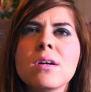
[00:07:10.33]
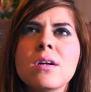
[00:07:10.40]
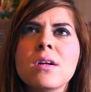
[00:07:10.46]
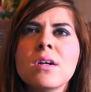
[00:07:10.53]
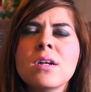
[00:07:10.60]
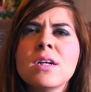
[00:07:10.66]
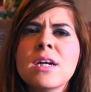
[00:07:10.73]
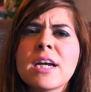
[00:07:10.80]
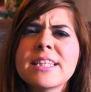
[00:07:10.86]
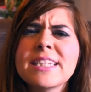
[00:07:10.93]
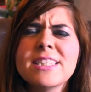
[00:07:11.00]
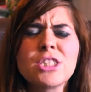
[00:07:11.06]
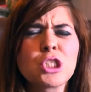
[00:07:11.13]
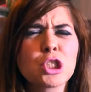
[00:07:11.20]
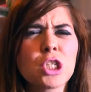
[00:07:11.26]
I
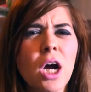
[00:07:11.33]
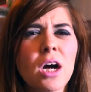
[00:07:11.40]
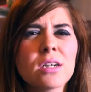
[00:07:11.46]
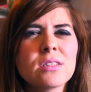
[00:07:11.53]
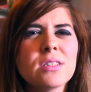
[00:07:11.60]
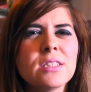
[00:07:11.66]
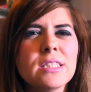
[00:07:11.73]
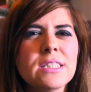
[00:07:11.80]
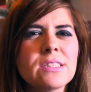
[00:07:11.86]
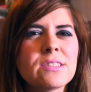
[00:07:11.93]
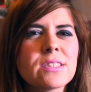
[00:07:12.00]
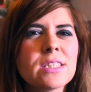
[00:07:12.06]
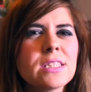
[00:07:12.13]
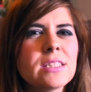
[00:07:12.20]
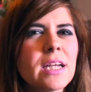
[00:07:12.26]
think it's chocolate
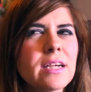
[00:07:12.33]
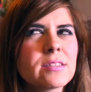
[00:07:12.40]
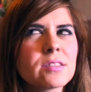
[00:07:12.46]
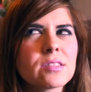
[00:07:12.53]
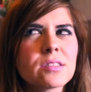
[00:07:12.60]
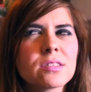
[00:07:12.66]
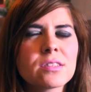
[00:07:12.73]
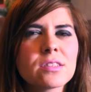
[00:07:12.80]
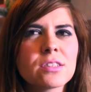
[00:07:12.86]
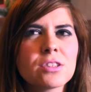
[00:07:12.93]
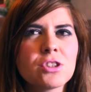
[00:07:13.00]
is the next